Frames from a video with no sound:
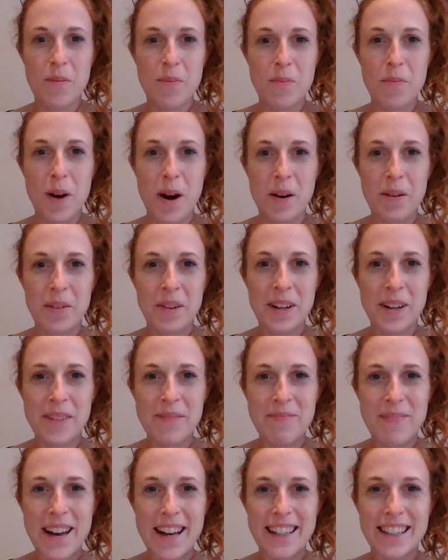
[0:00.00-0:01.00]

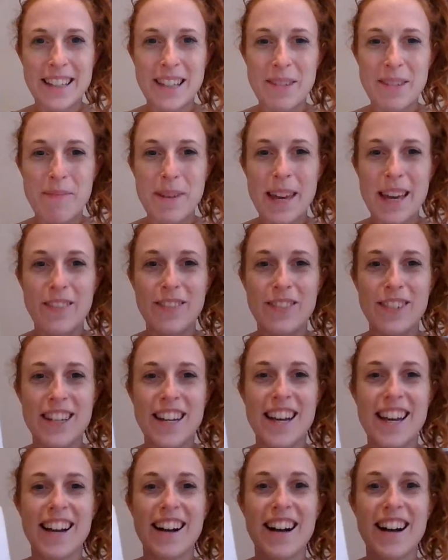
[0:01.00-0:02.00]
Welcome back to the
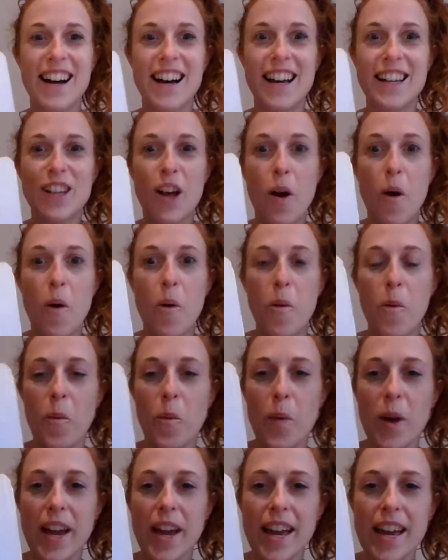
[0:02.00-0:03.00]
BFG, guys.
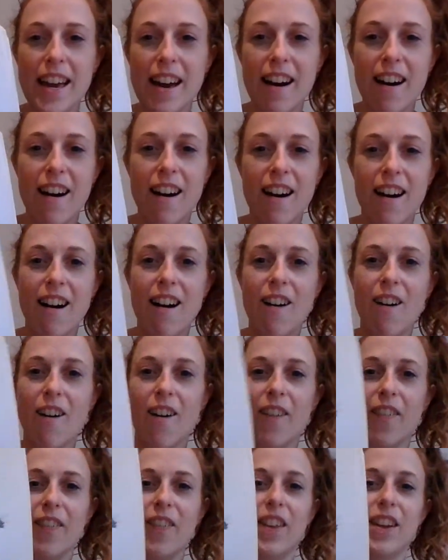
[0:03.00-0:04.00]
We are on
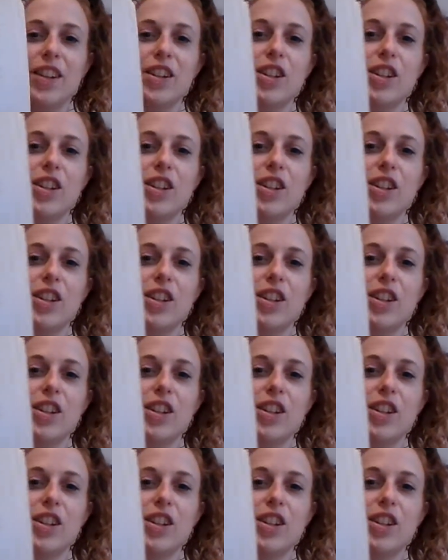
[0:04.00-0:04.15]
the